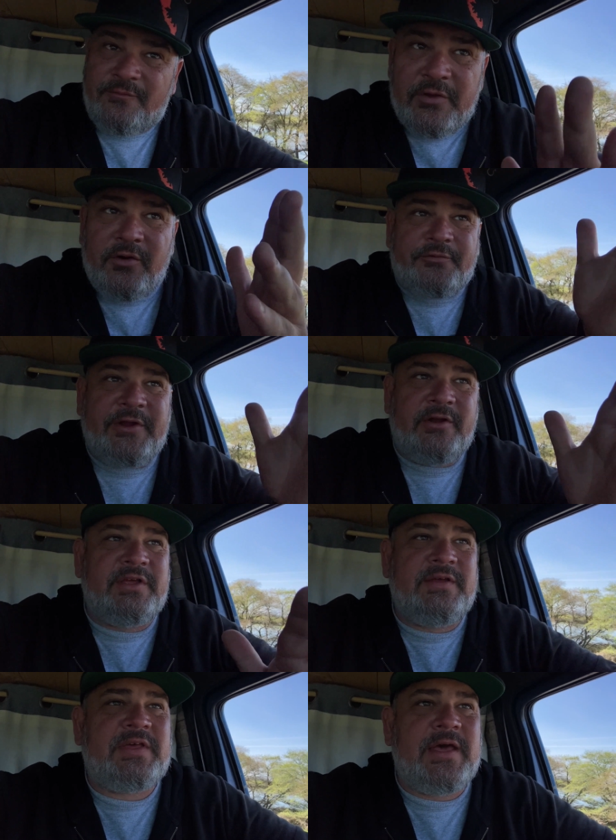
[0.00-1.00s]
feel free to
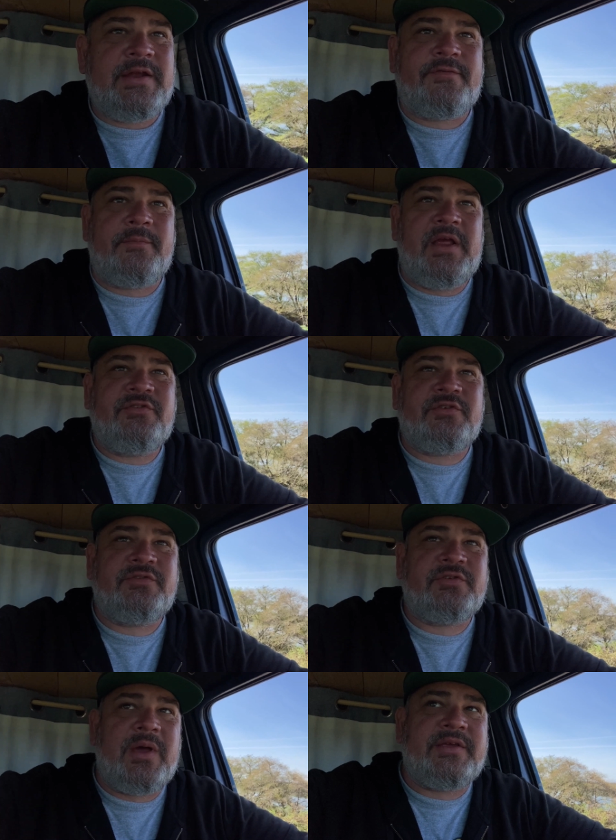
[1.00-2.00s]
leave that information
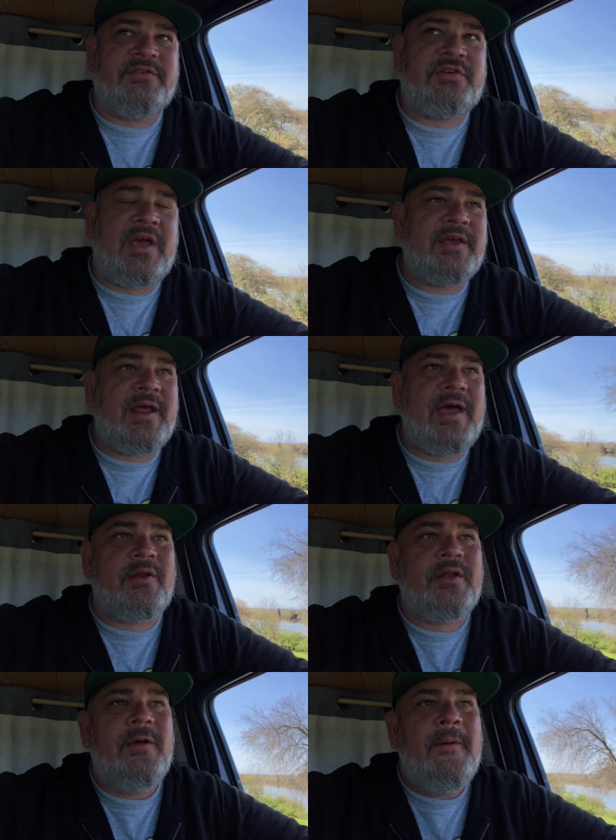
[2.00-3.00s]
so I can check it out.